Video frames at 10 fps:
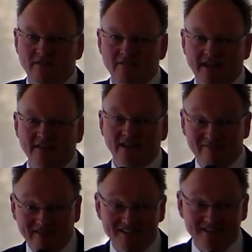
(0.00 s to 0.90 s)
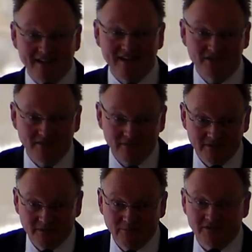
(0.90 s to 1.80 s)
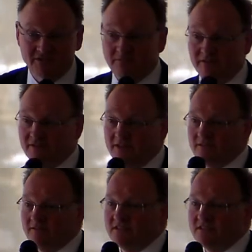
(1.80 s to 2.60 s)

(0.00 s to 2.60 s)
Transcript: other than their fascination with the possibilities